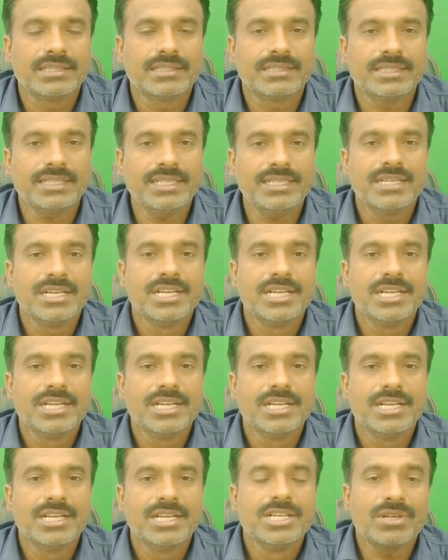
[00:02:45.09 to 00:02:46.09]
So
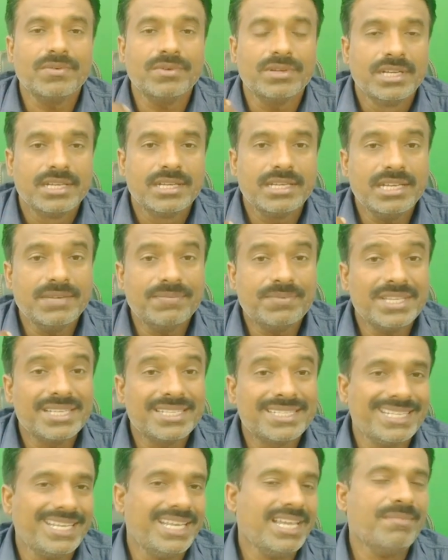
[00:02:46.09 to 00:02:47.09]
if the
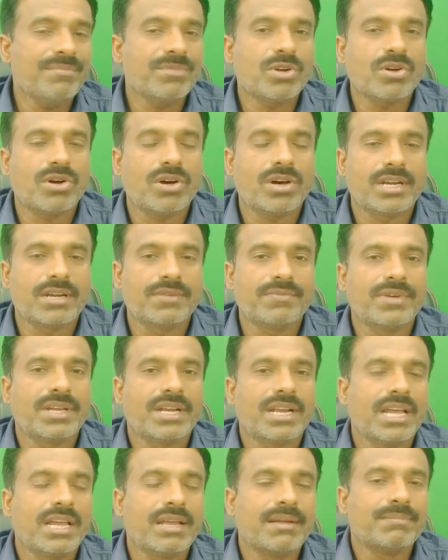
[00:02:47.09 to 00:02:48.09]
same car when I
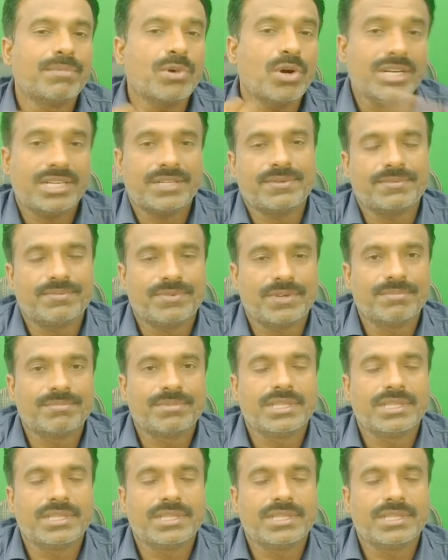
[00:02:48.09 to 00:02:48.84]
bought from the